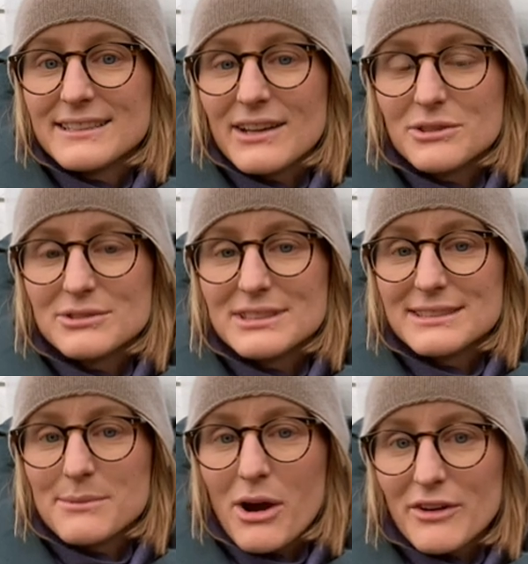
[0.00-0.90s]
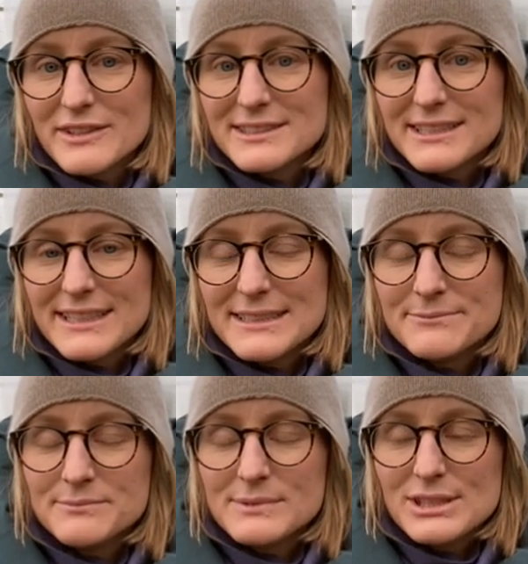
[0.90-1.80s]
I also did some harvesting,
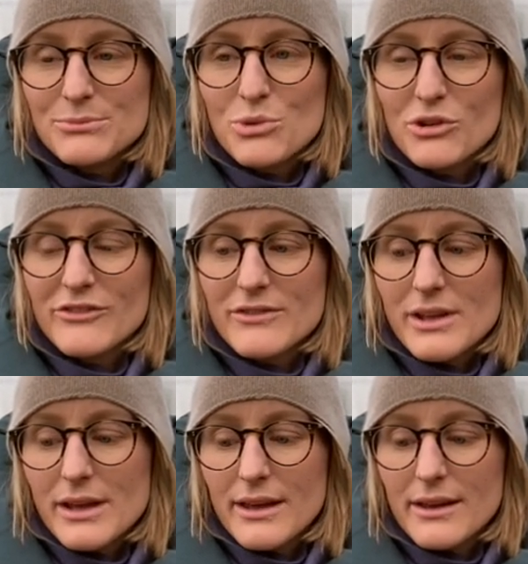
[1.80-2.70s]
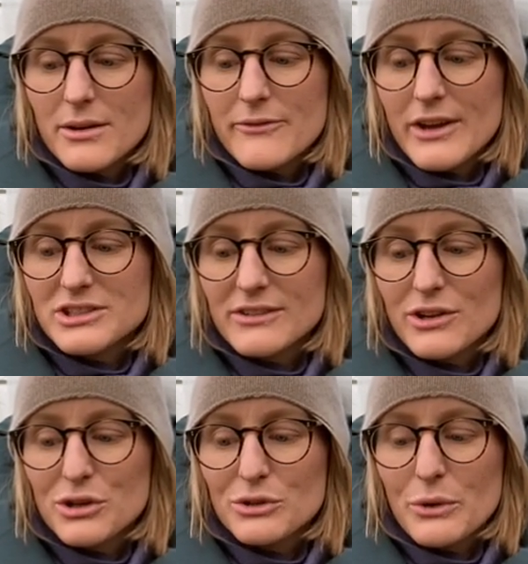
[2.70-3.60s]
some more veg I've
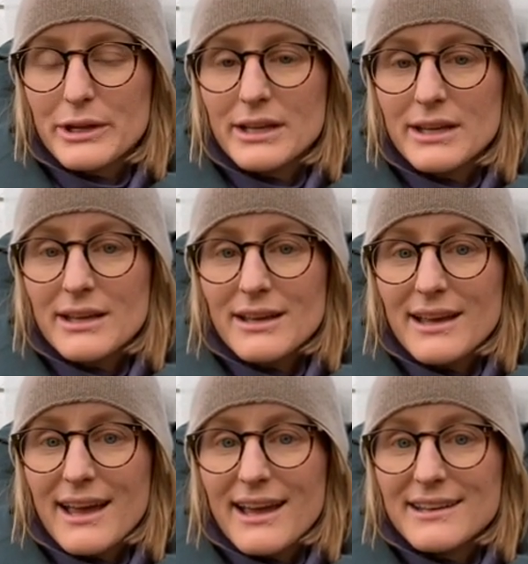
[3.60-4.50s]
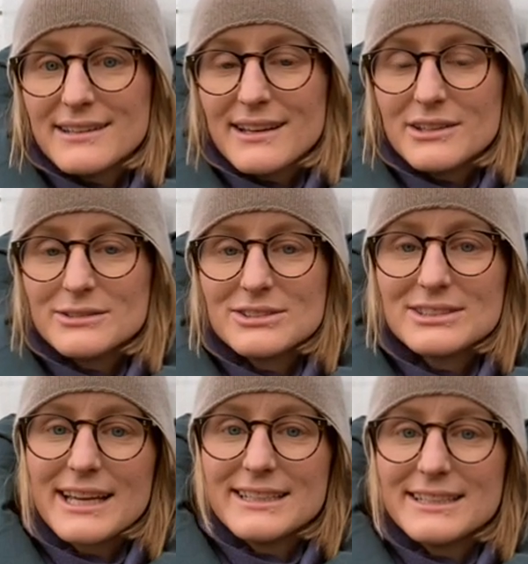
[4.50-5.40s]
got growing, and I also
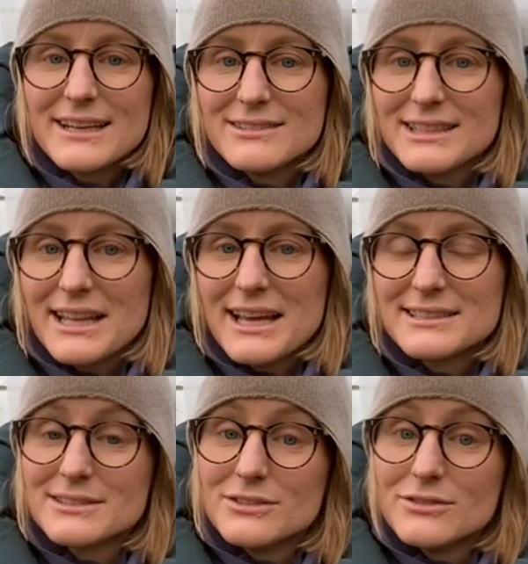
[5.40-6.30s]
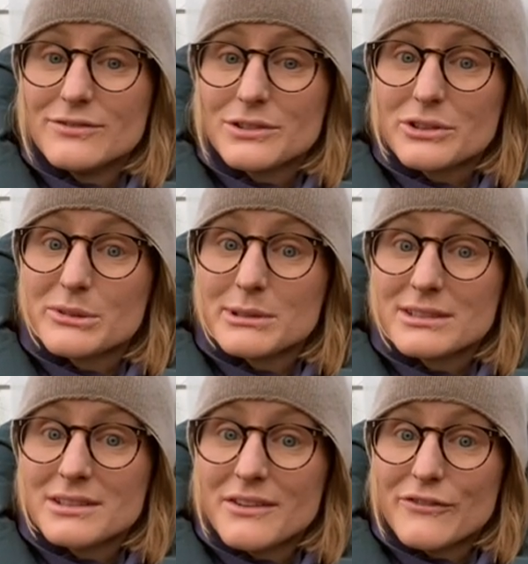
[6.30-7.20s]
tidied out the last of
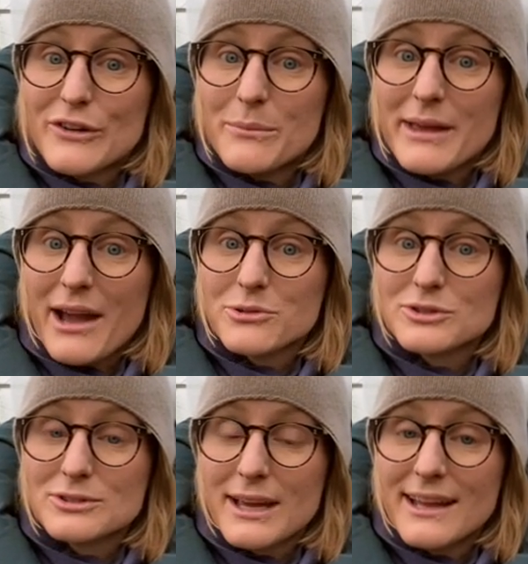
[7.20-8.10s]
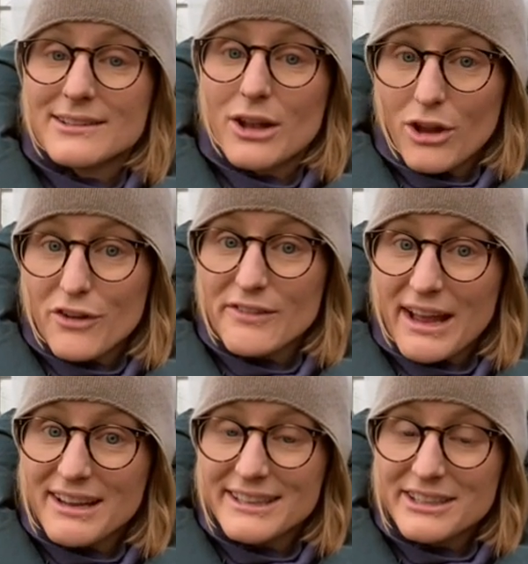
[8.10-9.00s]
Christmas from the house, and a lot of that
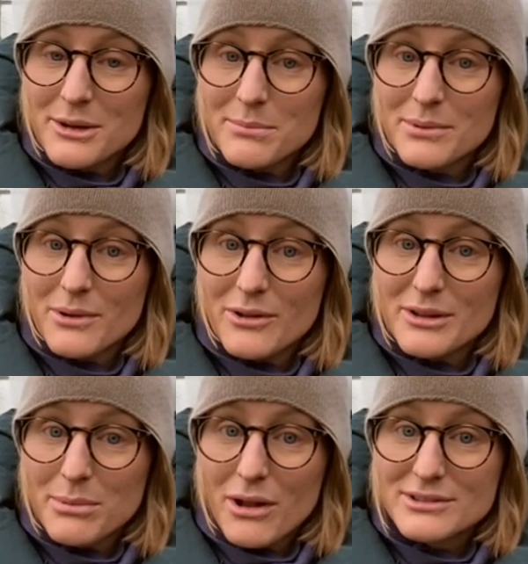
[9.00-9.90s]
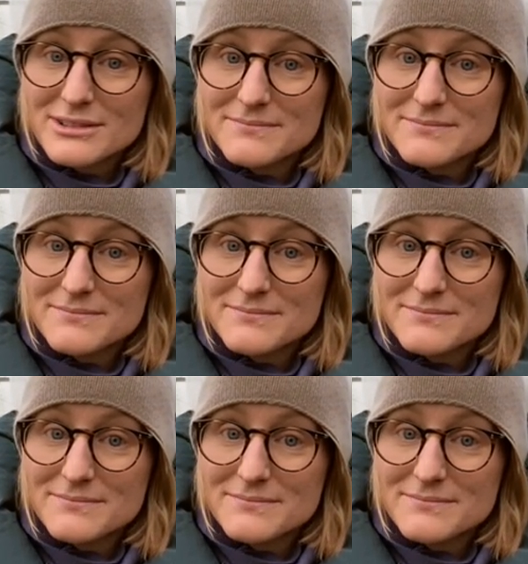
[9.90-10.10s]
ended up on the plot.